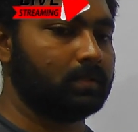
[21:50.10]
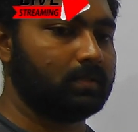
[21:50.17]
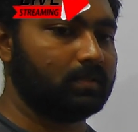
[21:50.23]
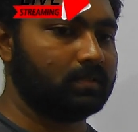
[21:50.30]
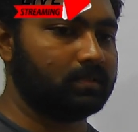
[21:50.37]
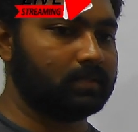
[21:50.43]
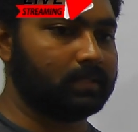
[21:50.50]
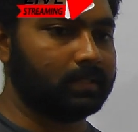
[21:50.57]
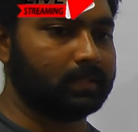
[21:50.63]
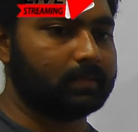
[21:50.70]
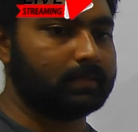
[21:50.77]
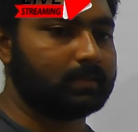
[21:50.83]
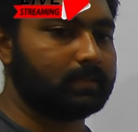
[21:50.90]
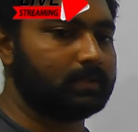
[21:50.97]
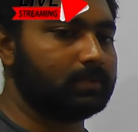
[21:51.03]
Yes, there
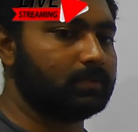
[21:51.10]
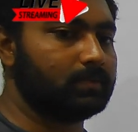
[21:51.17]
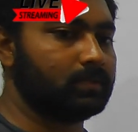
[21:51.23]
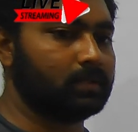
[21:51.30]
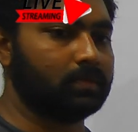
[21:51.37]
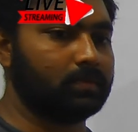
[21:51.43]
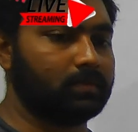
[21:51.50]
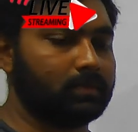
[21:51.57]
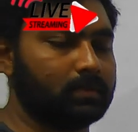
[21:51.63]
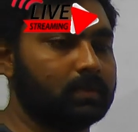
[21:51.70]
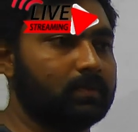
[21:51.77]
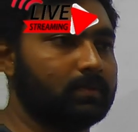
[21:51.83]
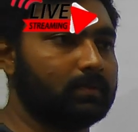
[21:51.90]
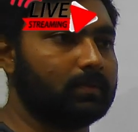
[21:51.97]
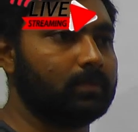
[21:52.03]
is a issue
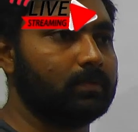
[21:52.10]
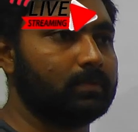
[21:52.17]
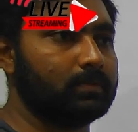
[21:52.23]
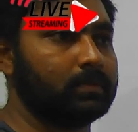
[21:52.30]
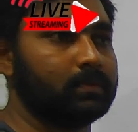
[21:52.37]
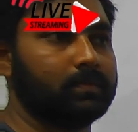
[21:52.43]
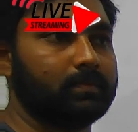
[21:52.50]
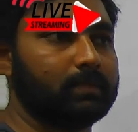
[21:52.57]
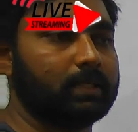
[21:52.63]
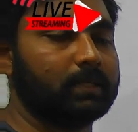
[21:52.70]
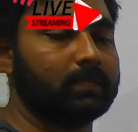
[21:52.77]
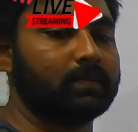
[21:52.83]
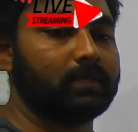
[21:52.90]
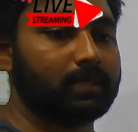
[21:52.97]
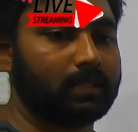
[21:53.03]
in schools.
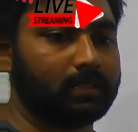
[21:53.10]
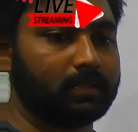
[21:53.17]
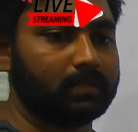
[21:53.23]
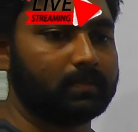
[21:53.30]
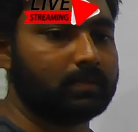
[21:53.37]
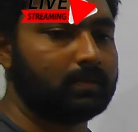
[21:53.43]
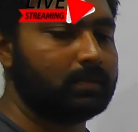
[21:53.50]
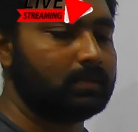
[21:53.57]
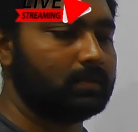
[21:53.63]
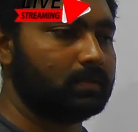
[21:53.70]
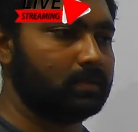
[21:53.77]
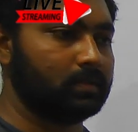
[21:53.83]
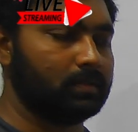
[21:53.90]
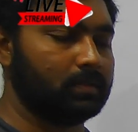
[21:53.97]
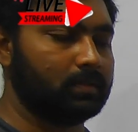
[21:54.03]
That's why I
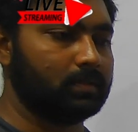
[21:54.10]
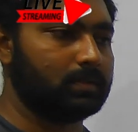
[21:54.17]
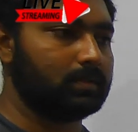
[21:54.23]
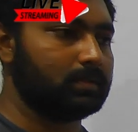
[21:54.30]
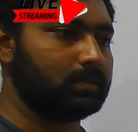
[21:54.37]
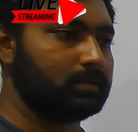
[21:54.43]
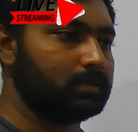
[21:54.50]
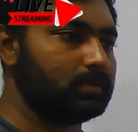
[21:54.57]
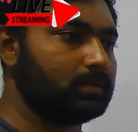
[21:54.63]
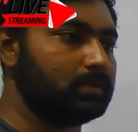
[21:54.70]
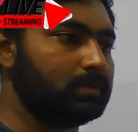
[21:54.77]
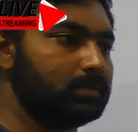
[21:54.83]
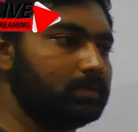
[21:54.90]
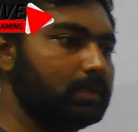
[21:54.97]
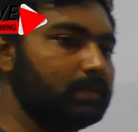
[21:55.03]

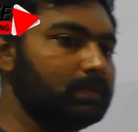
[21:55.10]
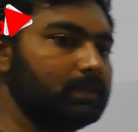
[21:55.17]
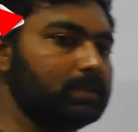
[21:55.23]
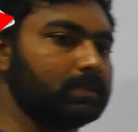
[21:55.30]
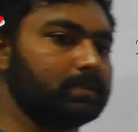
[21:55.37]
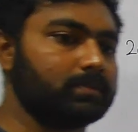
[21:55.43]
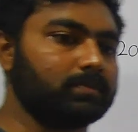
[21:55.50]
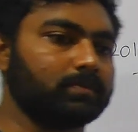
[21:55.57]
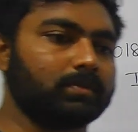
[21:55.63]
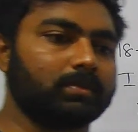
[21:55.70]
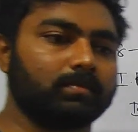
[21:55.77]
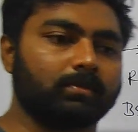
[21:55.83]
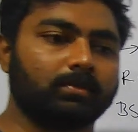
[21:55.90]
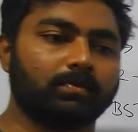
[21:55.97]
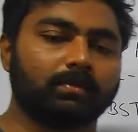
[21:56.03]
told you I will talk
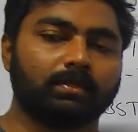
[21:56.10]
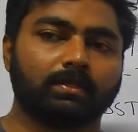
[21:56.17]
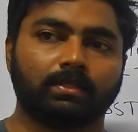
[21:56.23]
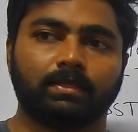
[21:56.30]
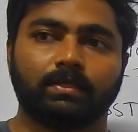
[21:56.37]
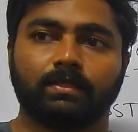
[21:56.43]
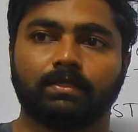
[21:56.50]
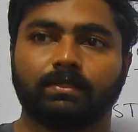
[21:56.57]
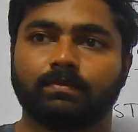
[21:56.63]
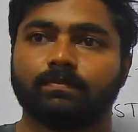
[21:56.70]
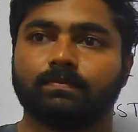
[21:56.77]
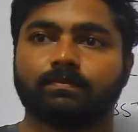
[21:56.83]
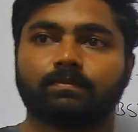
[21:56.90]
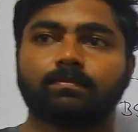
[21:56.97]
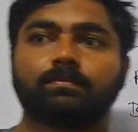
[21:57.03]
about it later.
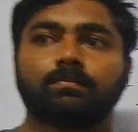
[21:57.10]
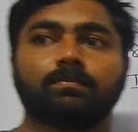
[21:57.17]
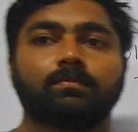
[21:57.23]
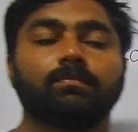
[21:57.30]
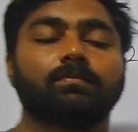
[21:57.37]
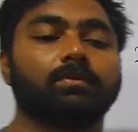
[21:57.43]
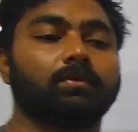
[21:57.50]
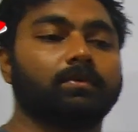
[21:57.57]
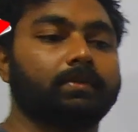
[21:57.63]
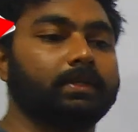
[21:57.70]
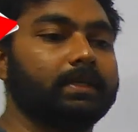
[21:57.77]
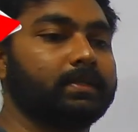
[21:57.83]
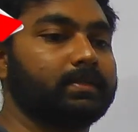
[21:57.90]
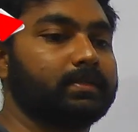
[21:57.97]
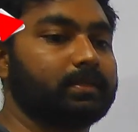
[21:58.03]
Because
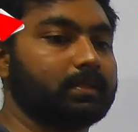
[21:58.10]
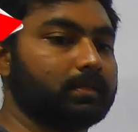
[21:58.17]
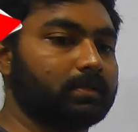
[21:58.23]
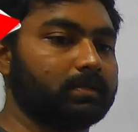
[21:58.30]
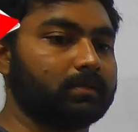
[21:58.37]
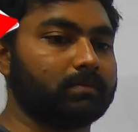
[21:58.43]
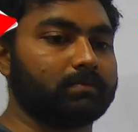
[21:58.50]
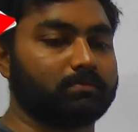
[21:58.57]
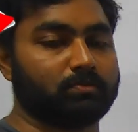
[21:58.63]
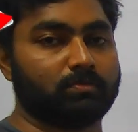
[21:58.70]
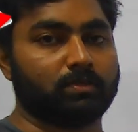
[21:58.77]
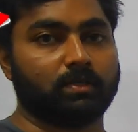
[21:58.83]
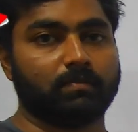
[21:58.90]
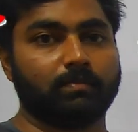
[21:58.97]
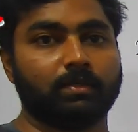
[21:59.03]
that is a
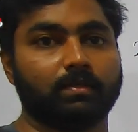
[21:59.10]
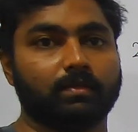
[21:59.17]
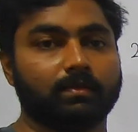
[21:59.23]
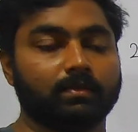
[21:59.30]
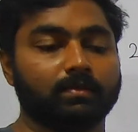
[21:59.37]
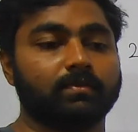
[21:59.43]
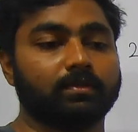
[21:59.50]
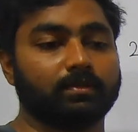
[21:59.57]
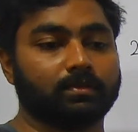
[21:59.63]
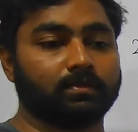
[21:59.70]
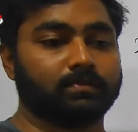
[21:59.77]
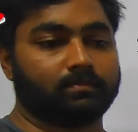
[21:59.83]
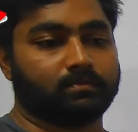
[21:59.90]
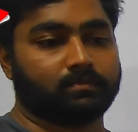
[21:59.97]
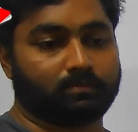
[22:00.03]
quite big
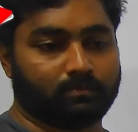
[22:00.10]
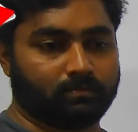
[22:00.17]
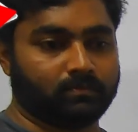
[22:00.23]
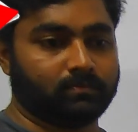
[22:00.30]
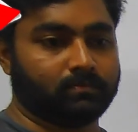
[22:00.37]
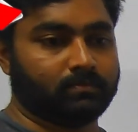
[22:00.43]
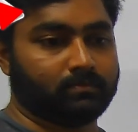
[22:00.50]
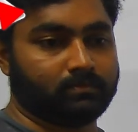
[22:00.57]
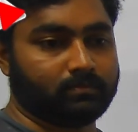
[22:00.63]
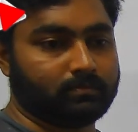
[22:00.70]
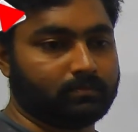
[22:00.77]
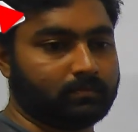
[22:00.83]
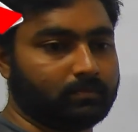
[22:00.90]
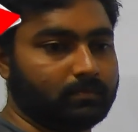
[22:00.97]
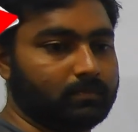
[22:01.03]
concern.
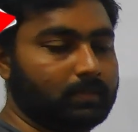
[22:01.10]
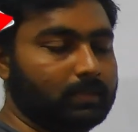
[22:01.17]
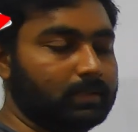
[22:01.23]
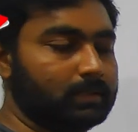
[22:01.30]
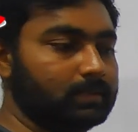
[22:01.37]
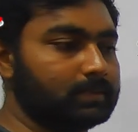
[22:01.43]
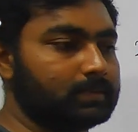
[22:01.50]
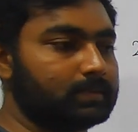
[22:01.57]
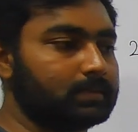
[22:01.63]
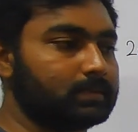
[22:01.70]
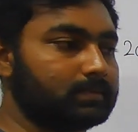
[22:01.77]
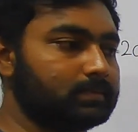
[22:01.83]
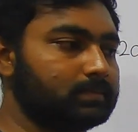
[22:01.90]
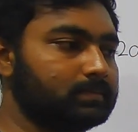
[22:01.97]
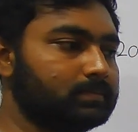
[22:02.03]
Big concern.